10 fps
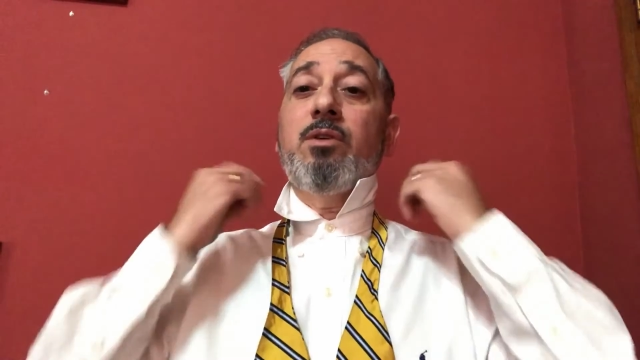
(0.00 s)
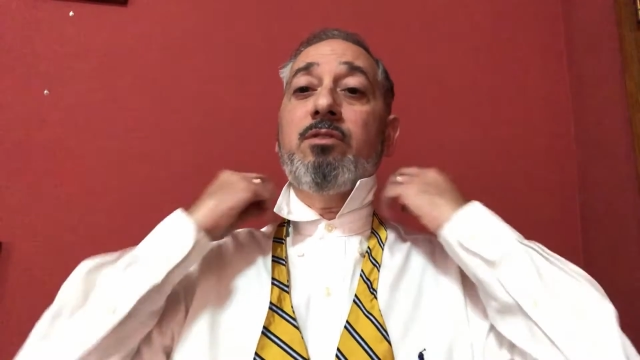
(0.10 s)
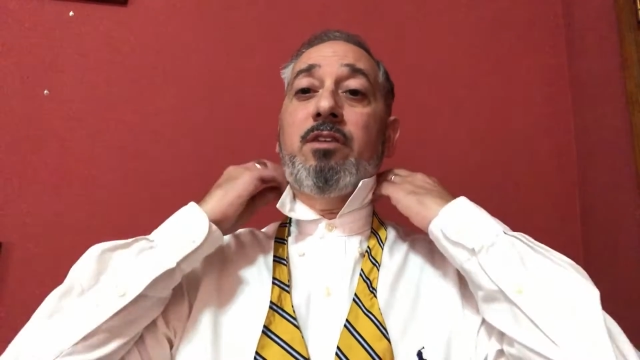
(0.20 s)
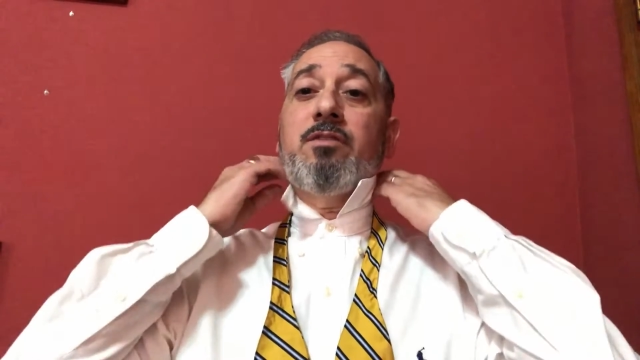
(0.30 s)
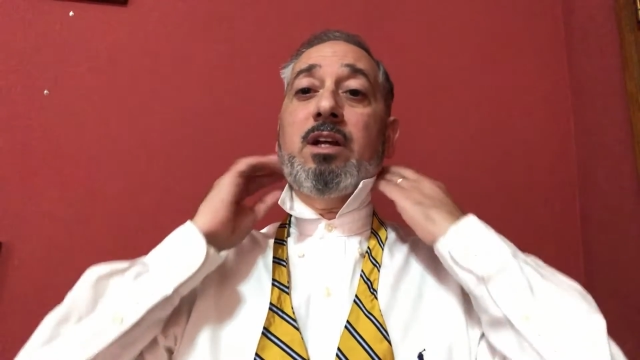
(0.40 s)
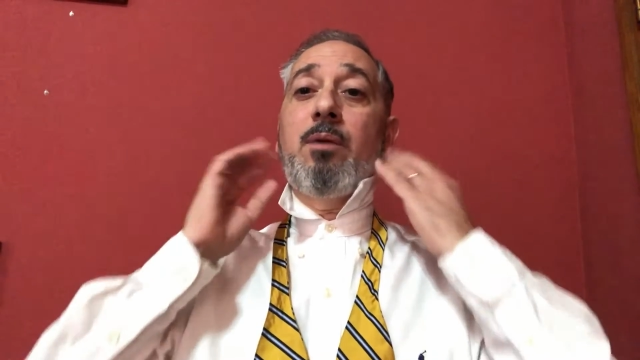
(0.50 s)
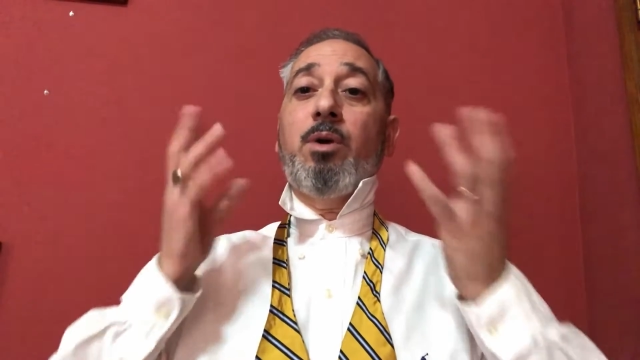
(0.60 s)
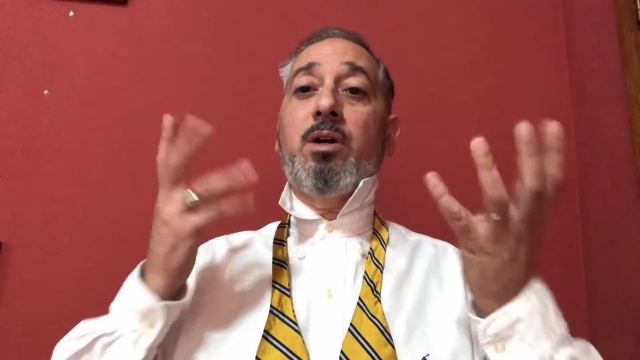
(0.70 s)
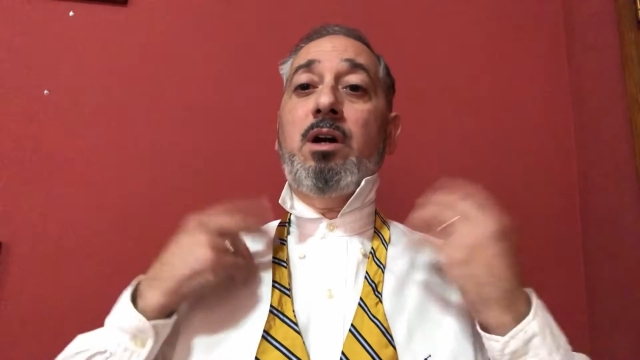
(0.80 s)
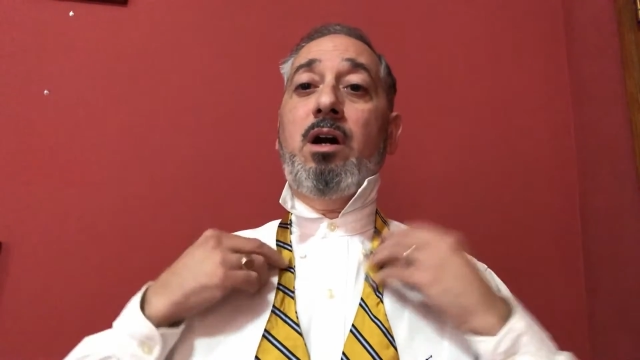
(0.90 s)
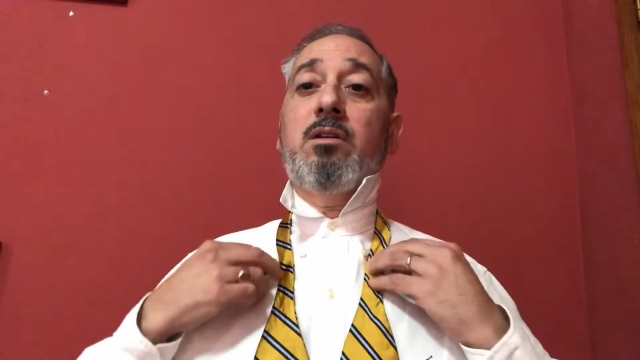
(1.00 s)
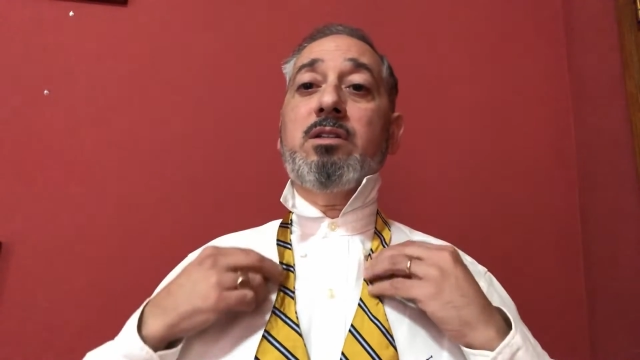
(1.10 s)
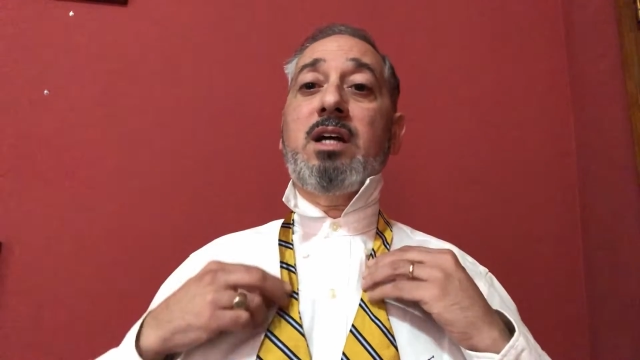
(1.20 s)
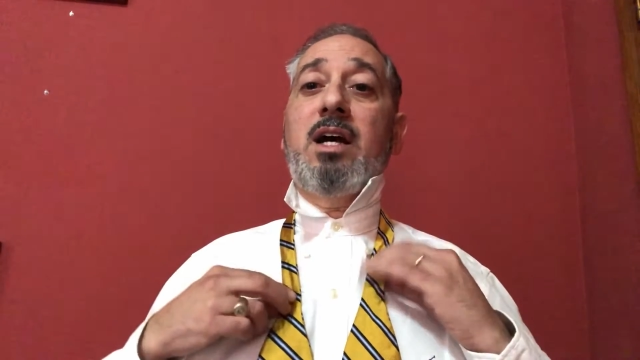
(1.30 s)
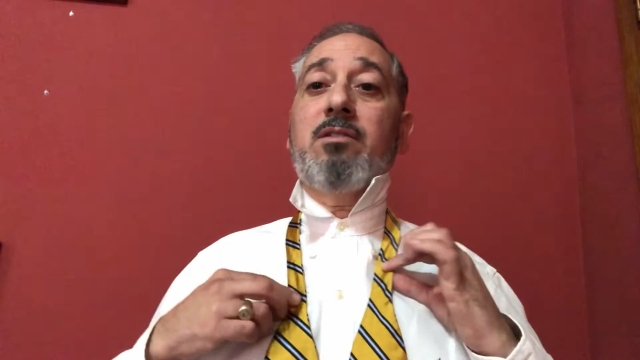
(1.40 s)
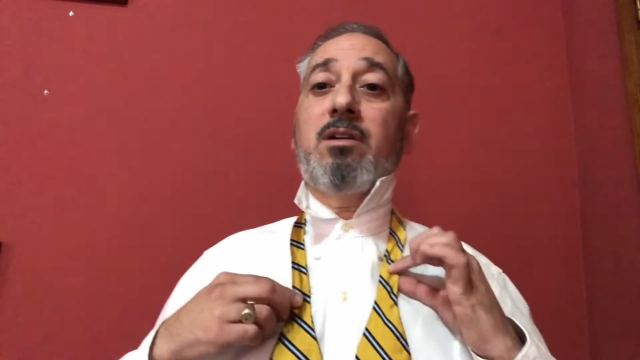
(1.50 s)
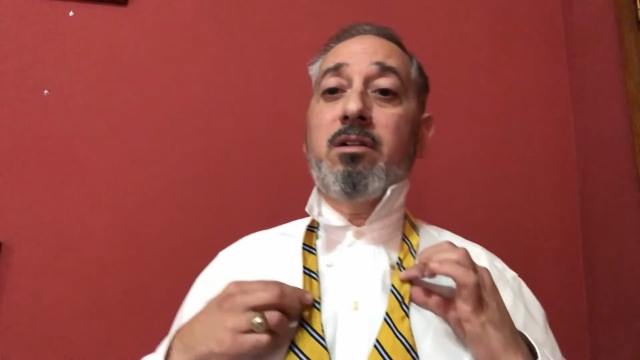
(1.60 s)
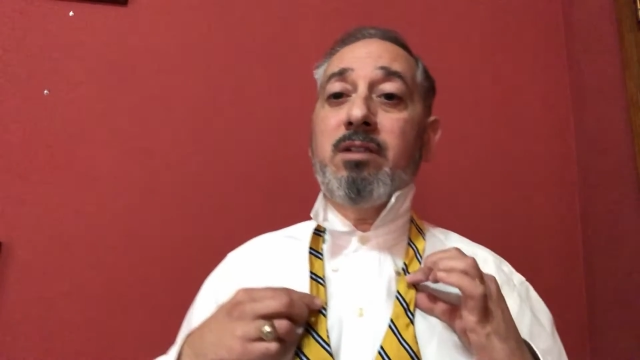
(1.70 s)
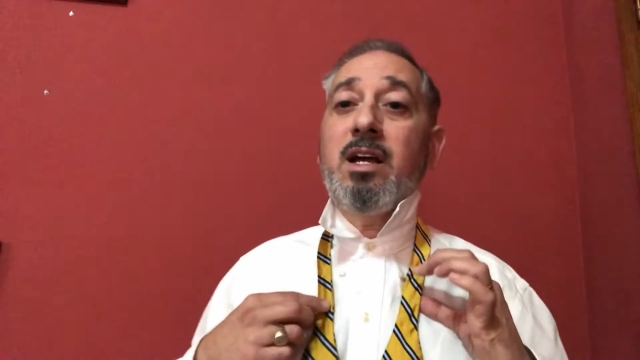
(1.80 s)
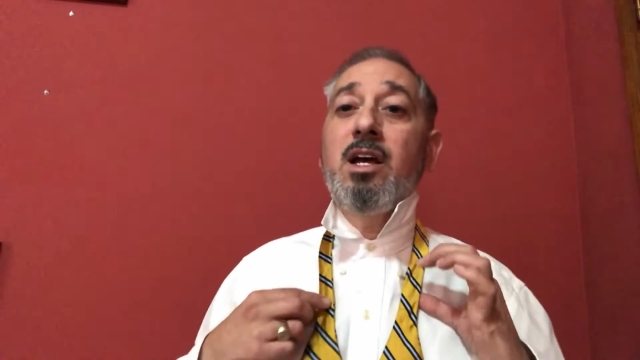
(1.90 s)
We've lifted up our collar tie around
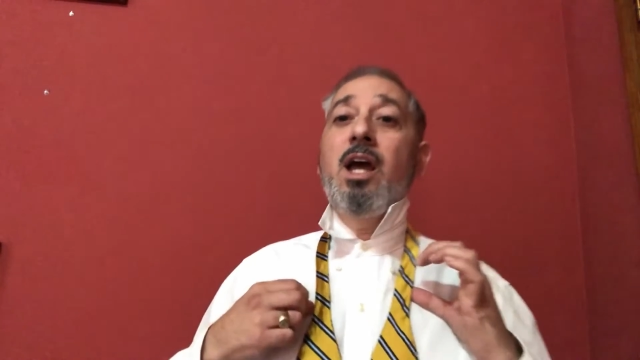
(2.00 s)
our neck.